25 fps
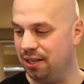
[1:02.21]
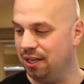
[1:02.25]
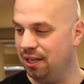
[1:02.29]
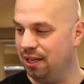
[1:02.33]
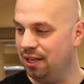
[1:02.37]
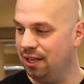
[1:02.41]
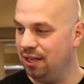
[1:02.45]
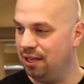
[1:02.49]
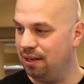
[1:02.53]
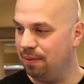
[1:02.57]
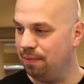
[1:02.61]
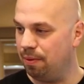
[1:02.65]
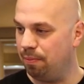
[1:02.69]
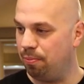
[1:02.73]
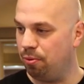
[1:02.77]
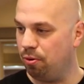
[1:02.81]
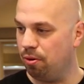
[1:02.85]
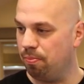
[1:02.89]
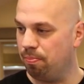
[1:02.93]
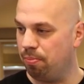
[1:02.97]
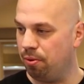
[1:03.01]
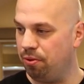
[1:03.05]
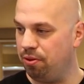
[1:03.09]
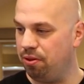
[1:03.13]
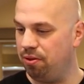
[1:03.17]
I'm gonna
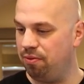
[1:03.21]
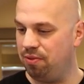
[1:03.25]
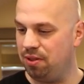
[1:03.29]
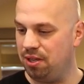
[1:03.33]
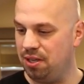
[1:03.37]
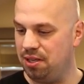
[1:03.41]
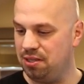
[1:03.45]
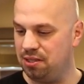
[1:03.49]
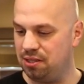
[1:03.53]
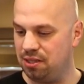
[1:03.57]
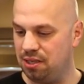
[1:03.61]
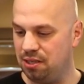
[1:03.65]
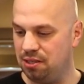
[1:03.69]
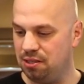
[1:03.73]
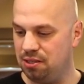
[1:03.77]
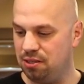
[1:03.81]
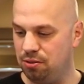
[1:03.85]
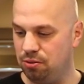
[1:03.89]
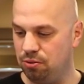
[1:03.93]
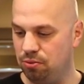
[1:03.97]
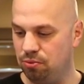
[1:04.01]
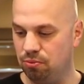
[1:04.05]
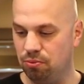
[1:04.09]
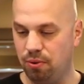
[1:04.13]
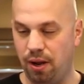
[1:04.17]
pour both of these
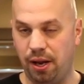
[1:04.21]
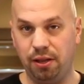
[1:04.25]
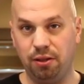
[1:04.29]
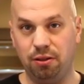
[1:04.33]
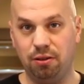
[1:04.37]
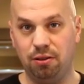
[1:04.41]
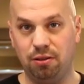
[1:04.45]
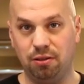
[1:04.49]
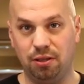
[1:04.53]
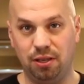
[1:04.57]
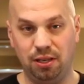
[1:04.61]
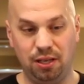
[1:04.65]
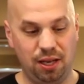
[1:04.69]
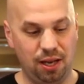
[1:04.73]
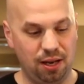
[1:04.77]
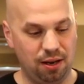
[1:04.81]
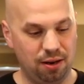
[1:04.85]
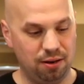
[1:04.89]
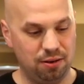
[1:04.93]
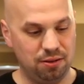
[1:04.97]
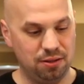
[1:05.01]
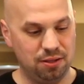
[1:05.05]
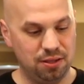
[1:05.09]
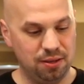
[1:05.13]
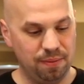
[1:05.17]
into regular
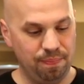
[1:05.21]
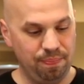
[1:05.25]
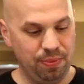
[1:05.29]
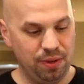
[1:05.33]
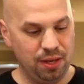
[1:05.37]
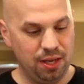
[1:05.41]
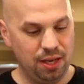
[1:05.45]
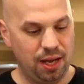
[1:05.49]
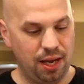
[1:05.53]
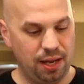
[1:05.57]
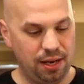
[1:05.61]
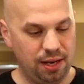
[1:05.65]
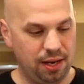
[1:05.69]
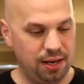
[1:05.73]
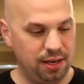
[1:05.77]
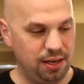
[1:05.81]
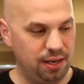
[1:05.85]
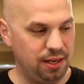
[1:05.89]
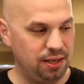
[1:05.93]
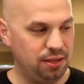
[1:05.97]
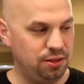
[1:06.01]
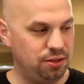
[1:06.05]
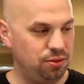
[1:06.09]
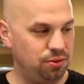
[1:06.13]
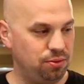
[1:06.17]
Glencairns, and then
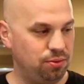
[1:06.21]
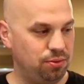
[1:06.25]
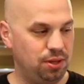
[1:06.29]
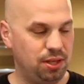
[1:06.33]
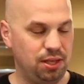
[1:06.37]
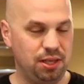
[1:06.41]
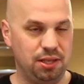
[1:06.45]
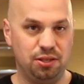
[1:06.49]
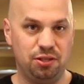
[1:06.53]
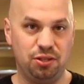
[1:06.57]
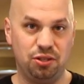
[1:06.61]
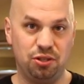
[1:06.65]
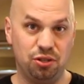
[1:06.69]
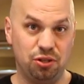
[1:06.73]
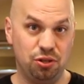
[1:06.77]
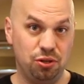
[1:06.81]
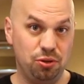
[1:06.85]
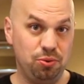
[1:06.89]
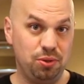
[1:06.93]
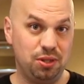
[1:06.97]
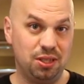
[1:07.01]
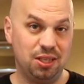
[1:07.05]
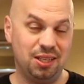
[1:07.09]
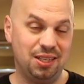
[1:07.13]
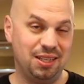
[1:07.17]
into the
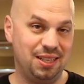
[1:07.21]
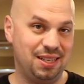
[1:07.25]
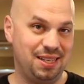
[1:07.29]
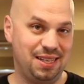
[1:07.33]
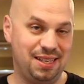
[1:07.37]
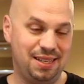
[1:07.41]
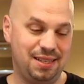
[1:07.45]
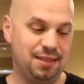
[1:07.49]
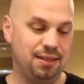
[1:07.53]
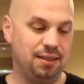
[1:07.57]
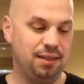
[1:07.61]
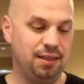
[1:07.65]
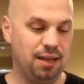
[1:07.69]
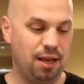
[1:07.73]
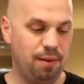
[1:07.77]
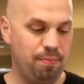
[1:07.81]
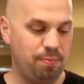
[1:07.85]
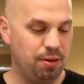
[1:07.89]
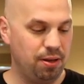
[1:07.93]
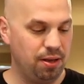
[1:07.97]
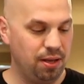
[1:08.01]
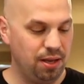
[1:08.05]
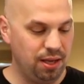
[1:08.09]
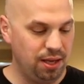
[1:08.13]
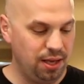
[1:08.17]
Snüte Neat
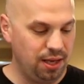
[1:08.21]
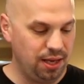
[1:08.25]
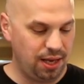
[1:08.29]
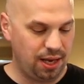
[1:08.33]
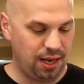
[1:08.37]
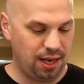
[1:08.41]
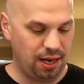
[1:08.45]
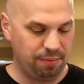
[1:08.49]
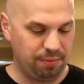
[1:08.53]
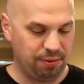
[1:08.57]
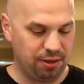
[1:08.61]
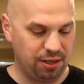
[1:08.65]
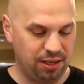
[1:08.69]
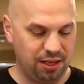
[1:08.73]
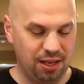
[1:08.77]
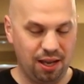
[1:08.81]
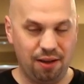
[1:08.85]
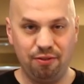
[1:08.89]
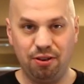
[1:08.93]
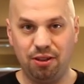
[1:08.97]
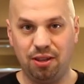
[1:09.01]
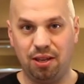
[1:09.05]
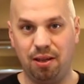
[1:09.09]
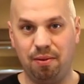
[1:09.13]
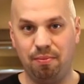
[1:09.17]
Cup, and I'm gonna
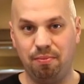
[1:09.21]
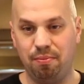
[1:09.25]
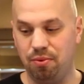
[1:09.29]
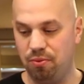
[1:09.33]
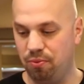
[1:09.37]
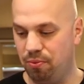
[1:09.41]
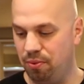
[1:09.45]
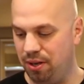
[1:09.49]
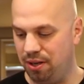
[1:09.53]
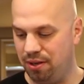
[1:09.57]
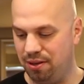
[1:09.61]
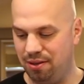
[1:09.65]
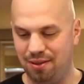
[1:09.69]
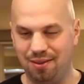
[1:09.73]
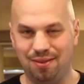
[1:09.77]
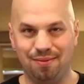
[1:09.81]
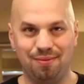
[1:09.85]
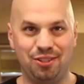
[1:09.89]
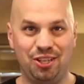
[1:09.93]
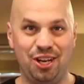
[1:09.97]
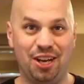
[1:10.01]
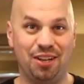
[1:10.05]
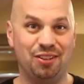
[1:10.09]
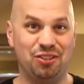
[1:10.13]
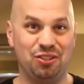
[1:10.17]
cover them with
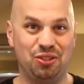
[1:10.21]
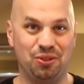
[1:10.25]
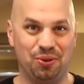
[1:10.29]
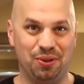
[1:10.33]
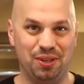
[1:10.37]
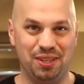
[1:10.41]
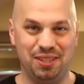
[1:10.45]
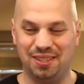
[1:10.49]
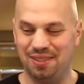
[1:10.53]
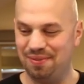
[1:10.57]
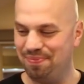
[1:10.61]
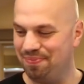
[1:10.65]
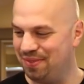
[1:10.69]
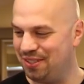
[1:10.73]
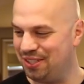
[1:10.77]
challenge coins.